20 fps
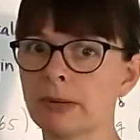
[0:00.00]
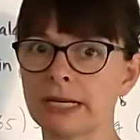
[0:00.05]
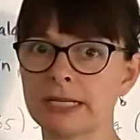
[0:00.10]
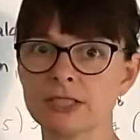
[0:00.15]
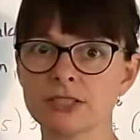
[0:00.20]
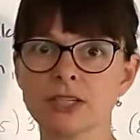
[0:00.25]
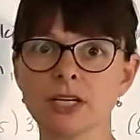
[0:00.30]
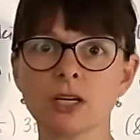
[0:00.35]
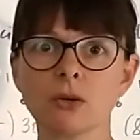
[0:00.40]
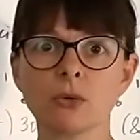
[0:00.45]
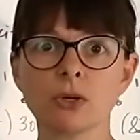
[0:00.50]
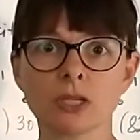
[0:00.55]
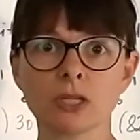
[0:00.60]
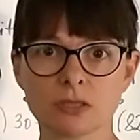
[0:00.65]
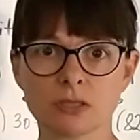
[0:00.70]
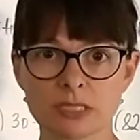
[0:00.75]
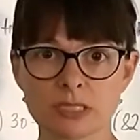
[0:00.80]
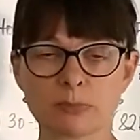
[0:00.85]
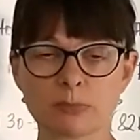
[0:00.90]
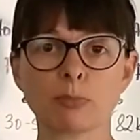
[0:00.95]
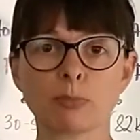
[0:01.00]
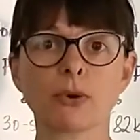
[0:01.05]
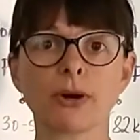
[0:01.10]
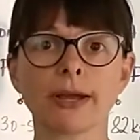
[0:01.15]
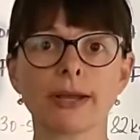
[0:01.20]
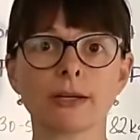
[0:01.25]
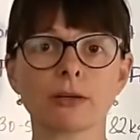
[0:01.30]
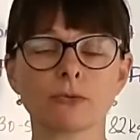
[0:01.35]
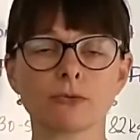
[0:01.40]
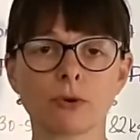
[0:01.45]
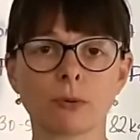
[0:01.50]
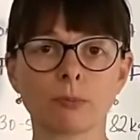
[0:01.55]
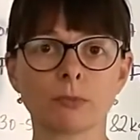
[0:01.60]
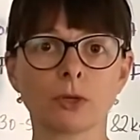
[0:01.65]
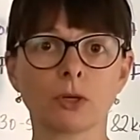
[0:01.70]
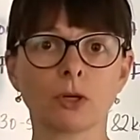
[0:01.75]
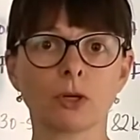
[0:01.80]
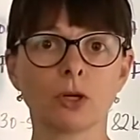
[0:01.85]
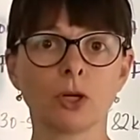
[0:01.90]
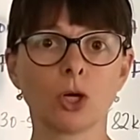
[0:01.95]
bacteria spread from
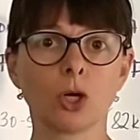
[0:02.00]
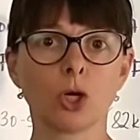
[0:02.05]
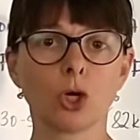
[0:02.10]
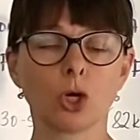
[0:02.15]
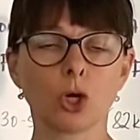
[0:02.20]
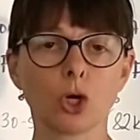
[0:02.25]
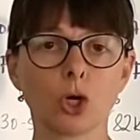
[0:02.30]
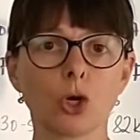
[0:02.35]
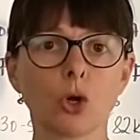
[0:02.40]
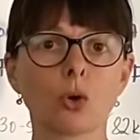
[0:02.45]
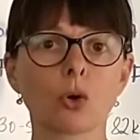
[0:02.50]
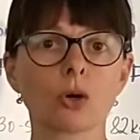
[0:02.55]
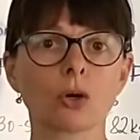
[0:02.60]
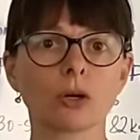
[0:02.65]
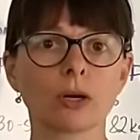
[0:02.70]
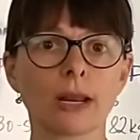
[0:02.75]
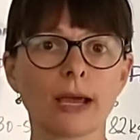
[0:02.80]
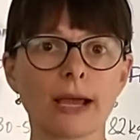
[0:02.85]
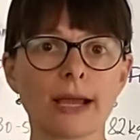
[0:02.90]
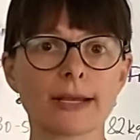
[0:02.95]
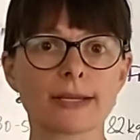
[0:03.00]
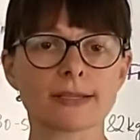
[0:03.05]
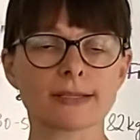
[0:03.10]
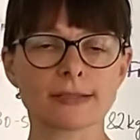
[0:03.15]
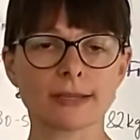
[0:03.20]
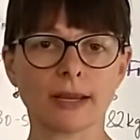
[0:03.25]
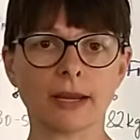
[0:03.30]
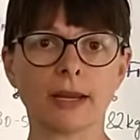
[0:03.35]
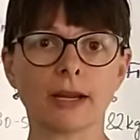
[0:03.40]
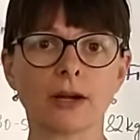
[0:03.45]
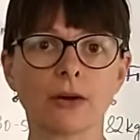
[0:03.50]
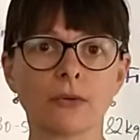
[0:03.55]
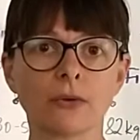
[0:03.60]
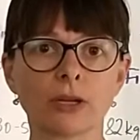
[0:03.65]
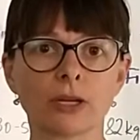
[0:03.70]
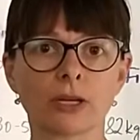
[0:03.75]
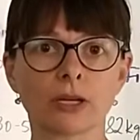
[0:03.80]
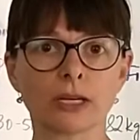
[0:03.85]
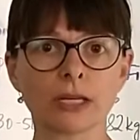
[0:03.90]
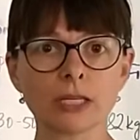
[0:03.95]
the localized
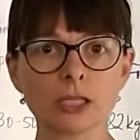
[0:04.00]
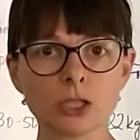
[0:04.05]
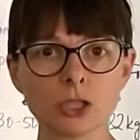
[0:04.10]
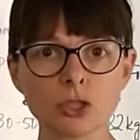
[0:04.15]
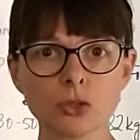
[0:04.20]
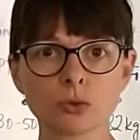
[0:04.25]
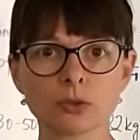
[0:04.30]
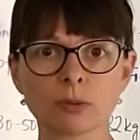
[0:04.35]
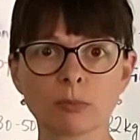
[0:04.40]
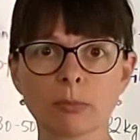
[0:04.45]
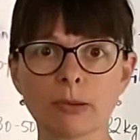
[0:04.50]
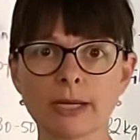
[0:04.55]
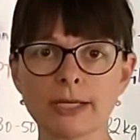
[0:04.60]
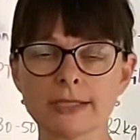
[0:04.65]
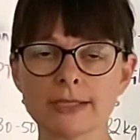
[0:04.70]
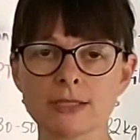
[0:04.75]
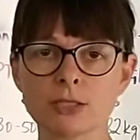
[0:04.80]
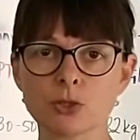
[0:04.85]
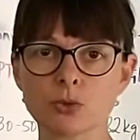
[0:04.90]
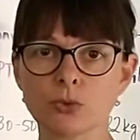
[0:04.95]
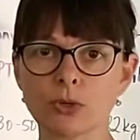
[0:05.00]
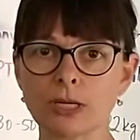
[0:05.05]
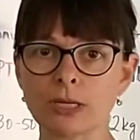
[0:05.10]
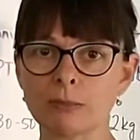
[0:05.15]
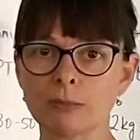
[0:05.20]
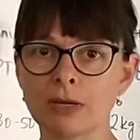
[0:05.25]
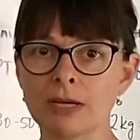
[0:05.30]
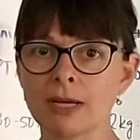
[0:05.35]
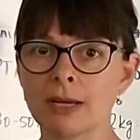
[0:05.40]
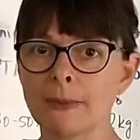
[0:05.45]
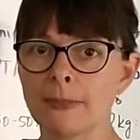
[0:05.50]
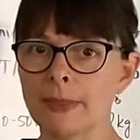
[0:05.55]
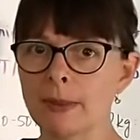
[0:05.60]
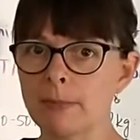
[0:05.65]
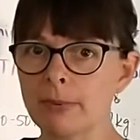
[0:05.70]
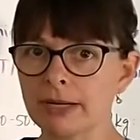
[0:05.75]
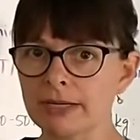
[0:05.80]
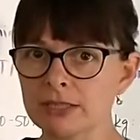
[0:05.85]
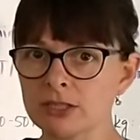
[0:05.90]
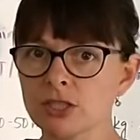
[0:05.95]
area into the bloodstream,
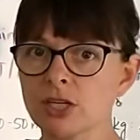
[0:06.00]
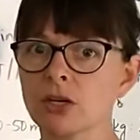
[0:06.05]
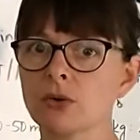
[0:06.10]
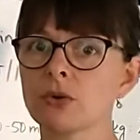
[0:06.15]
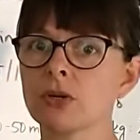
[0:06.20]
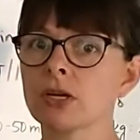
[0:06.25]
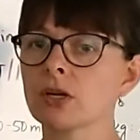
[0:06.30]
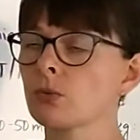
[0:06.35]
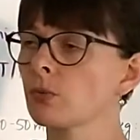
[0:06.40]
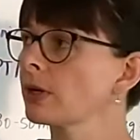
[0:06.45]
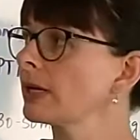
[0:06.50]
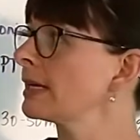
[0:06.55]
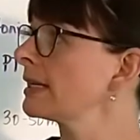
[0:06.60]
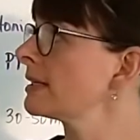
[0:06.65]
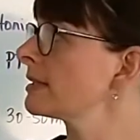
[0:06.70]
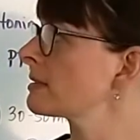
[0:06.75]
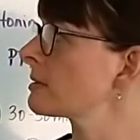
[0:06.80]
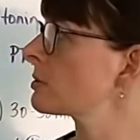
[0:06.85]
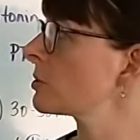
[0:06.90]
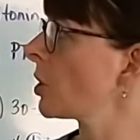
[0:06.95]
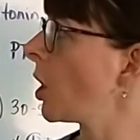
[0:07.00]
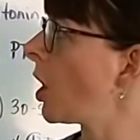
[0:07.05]
the bacteria release